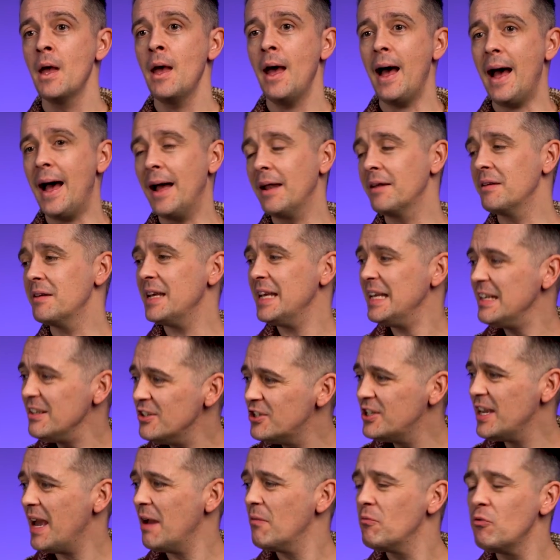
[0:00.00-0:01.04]
And in
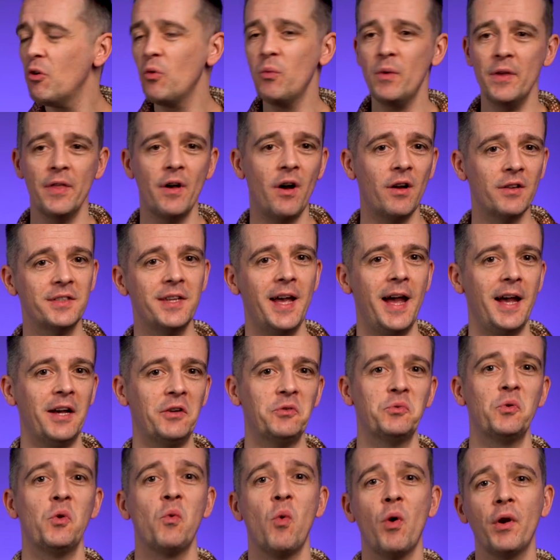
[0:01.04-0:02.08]
general, with our
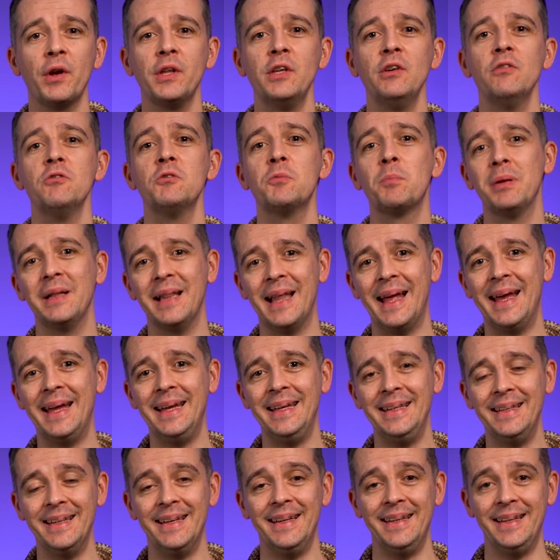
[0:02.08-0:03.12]
text, we want to use
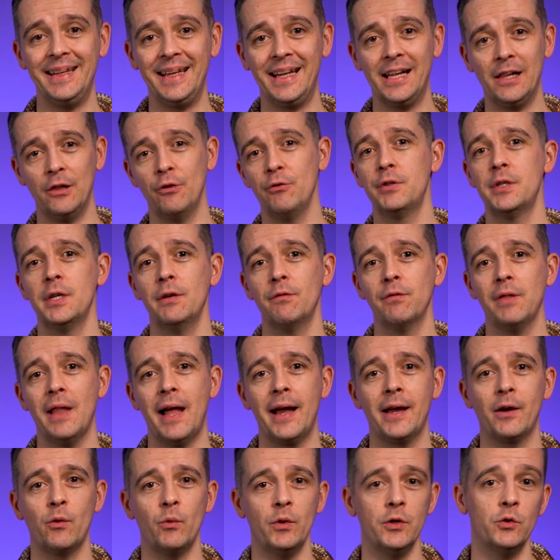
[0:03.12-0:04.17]
plain and inclusive
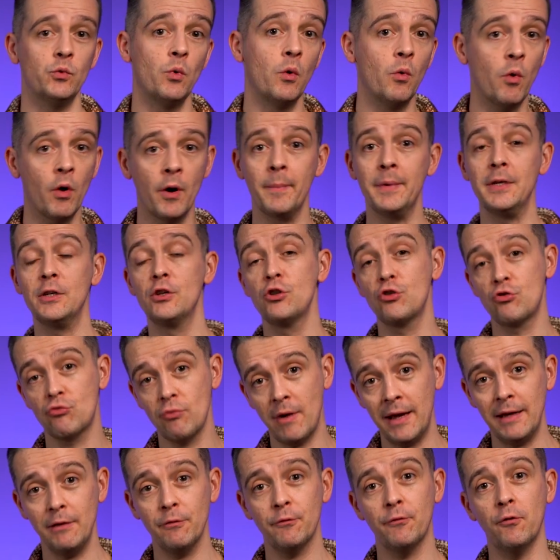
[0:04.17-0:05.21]
language. We want to be
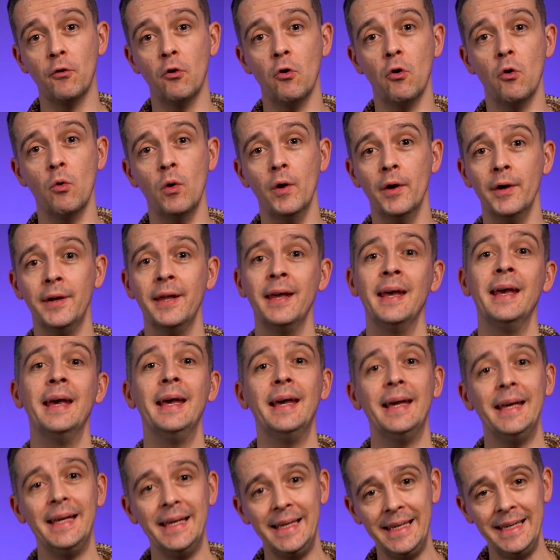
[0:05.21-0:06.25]
straightforward
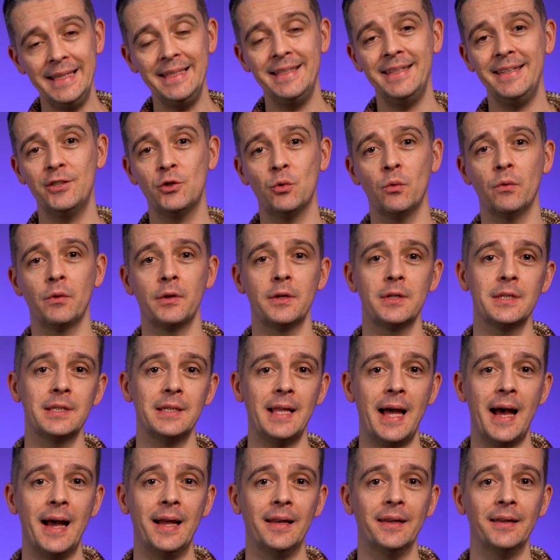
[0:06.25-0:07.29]
easy to
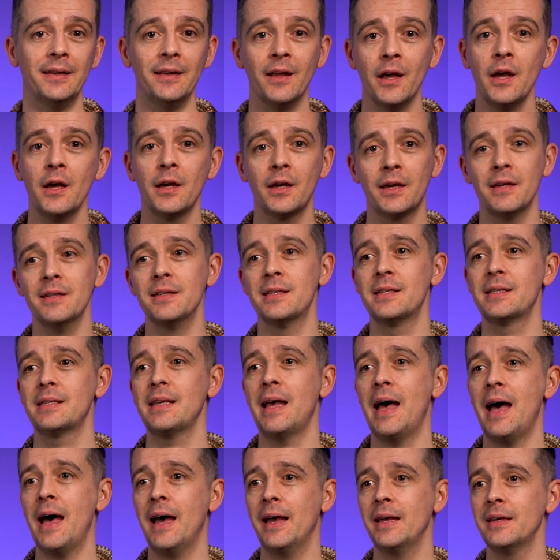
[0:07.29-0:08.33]
understand,
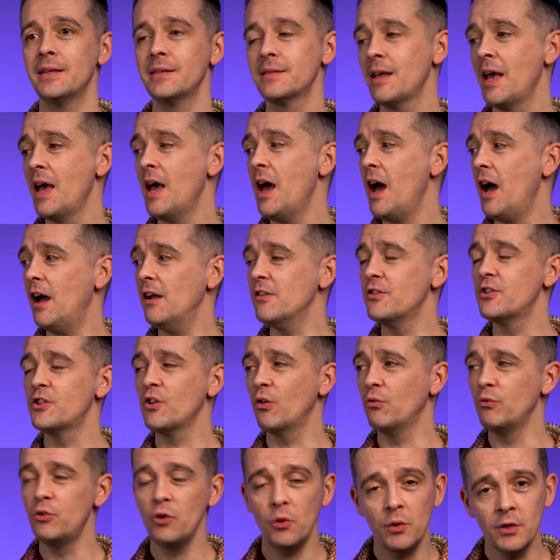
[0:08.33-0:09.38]
concise. And
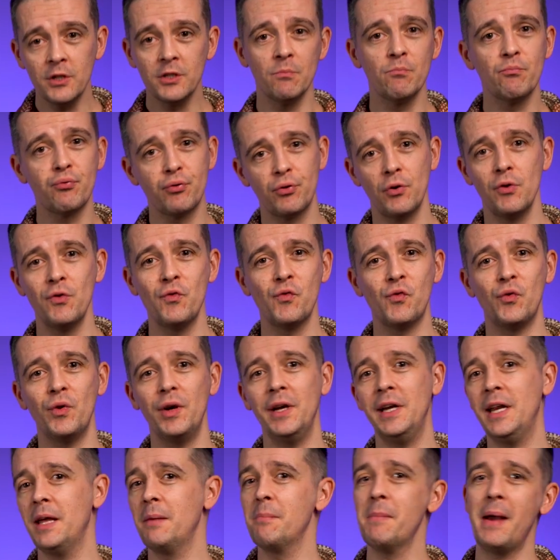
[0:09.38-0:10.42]
so doing some
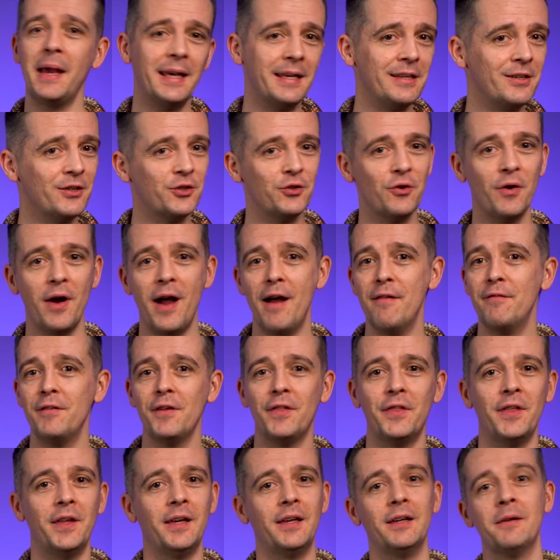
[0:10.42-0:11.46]
proofreading, making sure
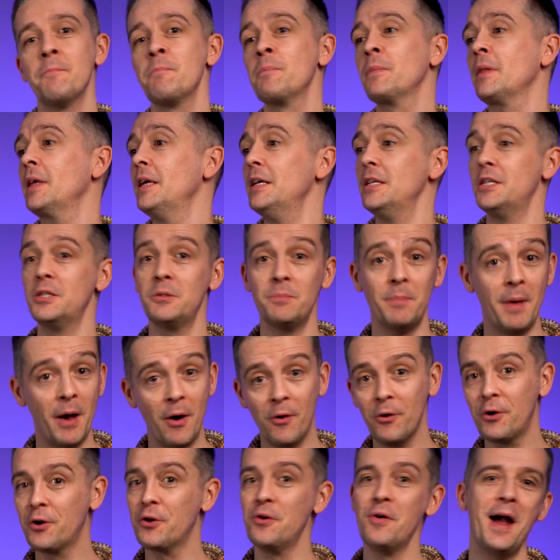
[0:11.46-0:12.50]
everything is
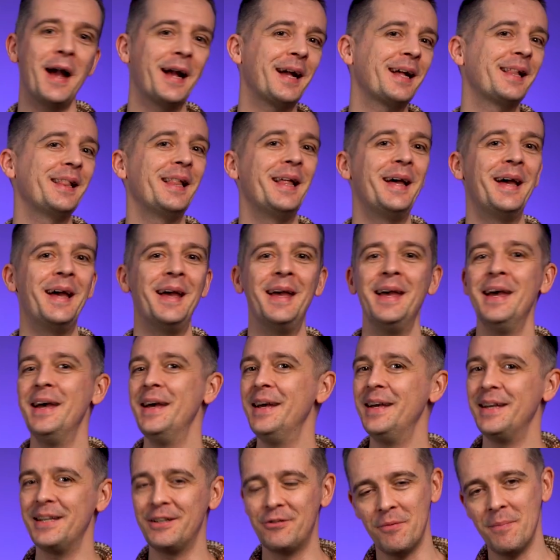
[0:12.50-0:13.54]
spelled correctly,
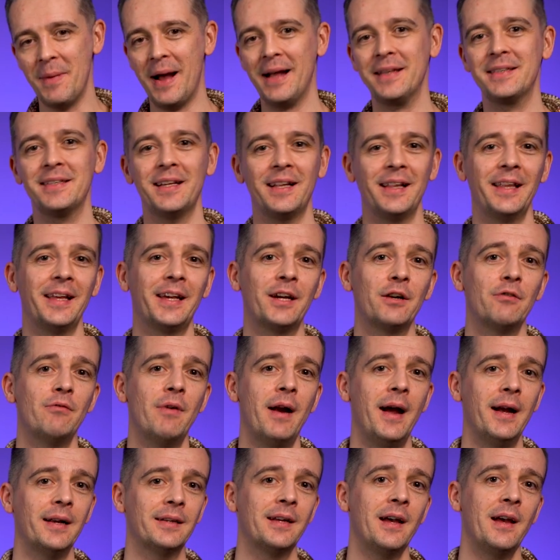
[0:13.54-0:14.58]
grammatically
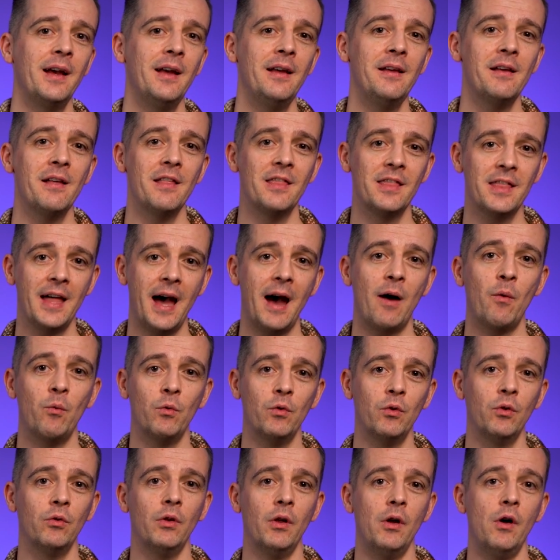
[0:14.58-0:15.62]
correct, that
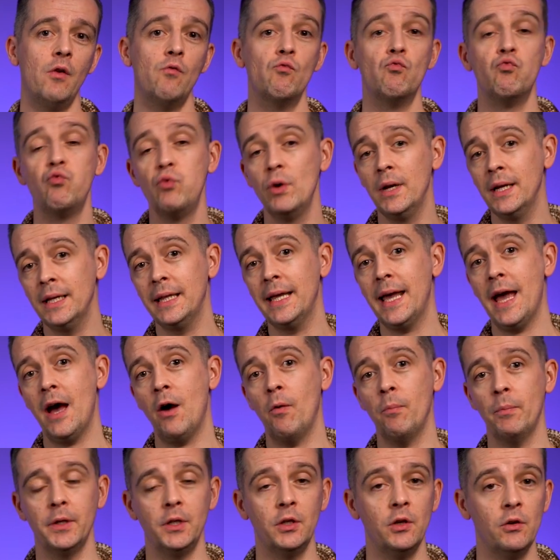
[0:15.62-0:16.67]
will uh, really
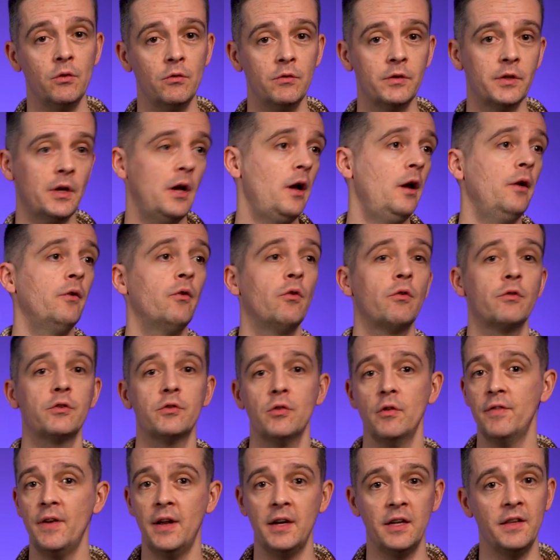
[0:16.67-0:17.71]
help the user. And also,
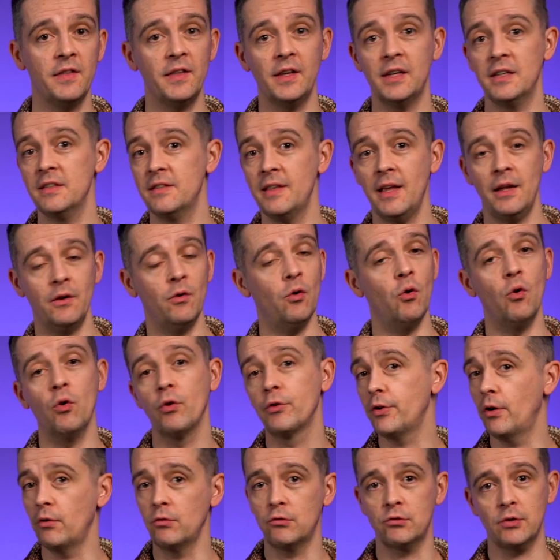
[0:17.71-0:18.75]
if anything is then
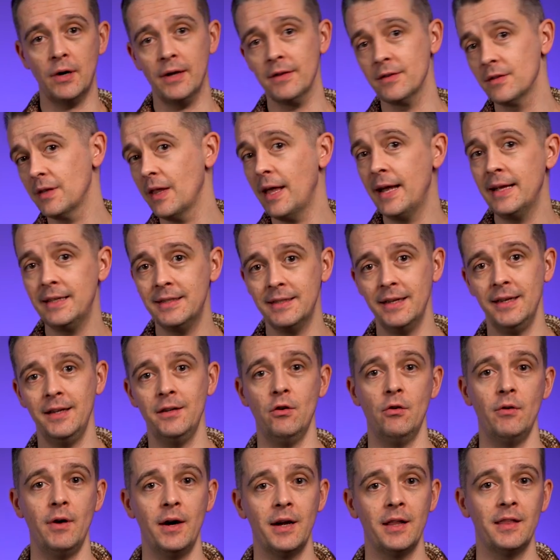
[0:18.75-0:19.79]
auto translated
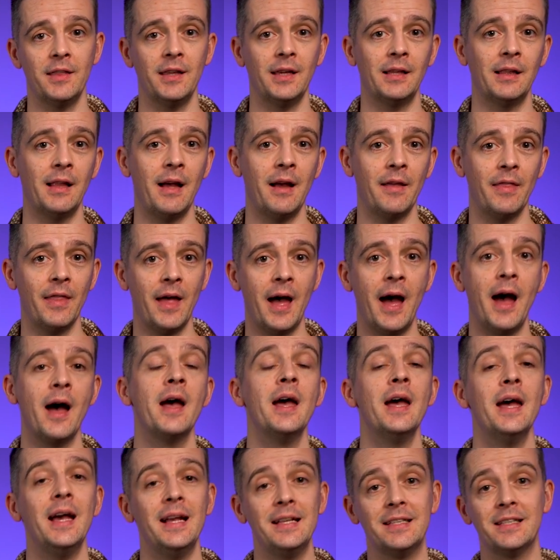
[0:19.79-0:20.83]
or anything like that,
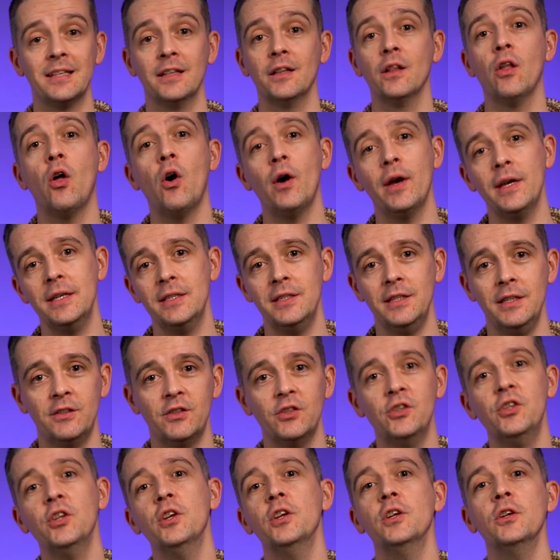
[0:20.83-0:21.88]
it's a lot easier
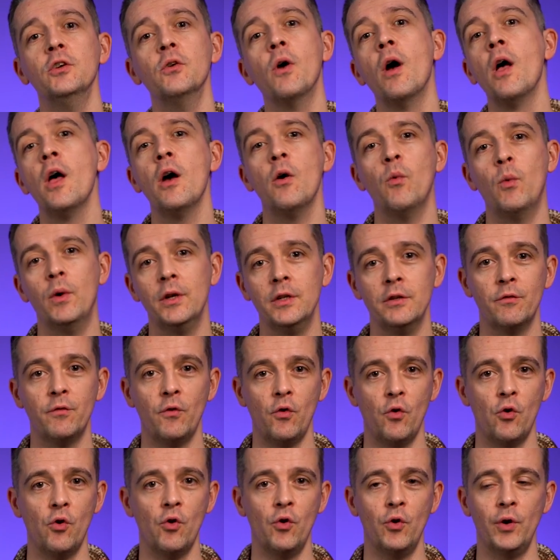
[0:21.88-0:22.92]
to do when you've
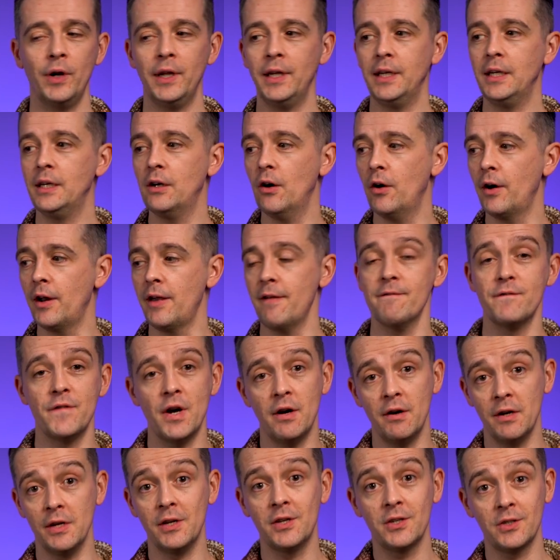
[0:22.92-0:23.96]
already got it
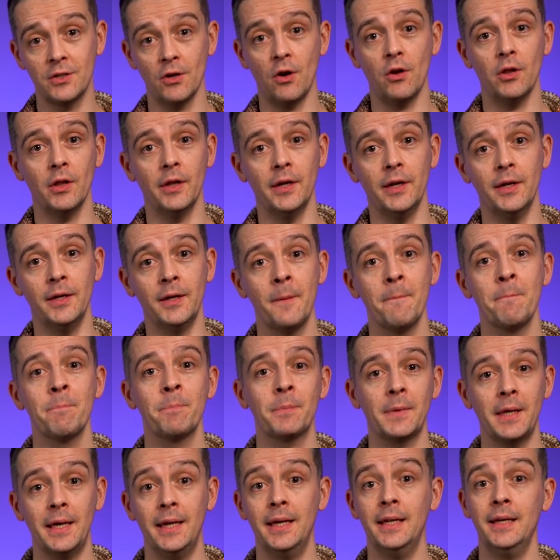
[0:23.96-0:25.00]
very solid
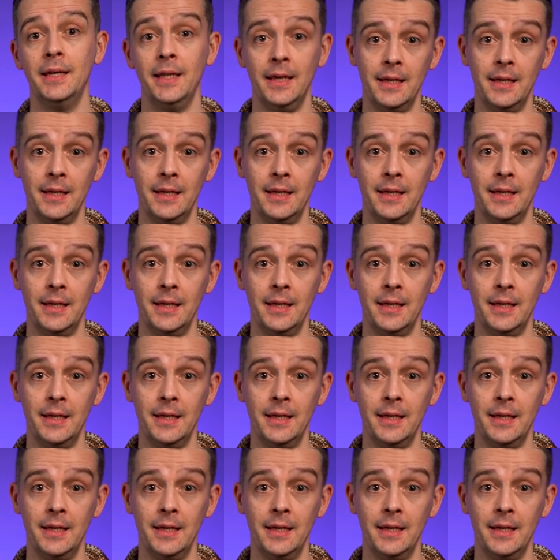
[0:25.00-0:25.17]
in